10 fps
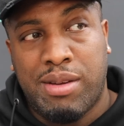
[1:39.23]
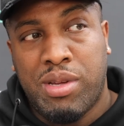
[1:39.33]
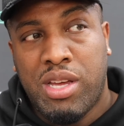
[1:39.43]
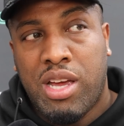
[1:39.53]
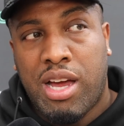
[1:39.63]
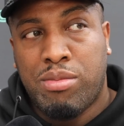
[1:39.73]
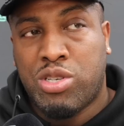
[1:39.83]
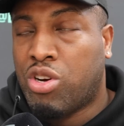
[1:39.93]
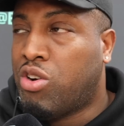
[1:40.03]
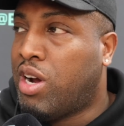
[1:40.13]
I'm, I'm
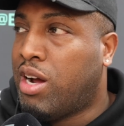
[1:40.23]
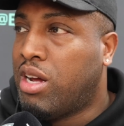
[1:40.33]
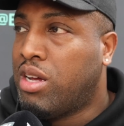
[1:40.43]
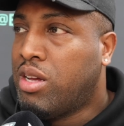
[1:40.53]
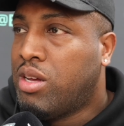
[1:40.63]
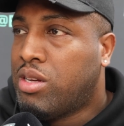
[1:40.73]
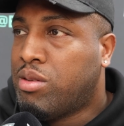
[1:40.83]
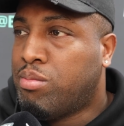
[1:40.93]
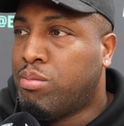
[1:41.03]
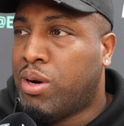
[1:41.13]
sure uh,
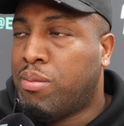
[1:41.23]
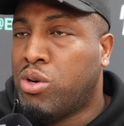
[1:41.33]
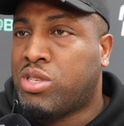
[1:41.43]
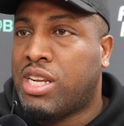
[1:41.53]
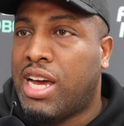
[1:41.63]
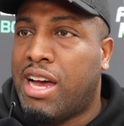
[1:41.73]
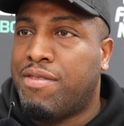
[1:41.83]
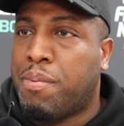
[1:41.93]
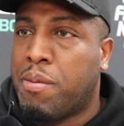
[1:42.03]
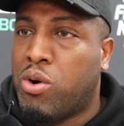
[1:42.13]
most of the
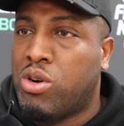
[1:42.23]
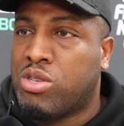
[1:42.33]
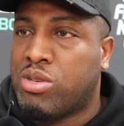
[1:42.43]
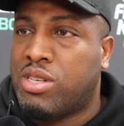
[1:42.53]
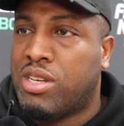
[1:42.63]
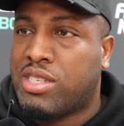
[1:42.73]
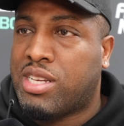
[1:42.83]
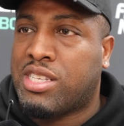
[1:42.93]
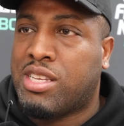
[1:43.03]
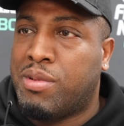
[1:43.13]
other promoters are
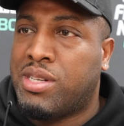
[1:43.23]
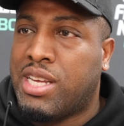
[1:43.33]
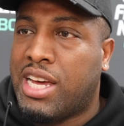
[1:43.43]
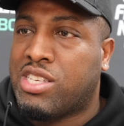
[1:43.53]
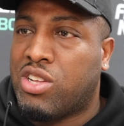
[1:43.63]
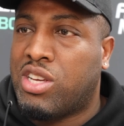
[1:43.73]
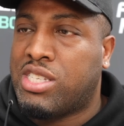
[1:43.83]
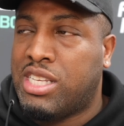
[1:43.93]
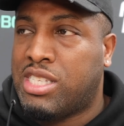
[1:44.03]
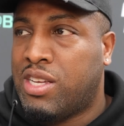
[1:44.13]
testament that it's not
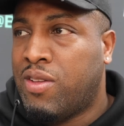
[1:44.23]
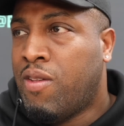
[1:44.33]
as easy.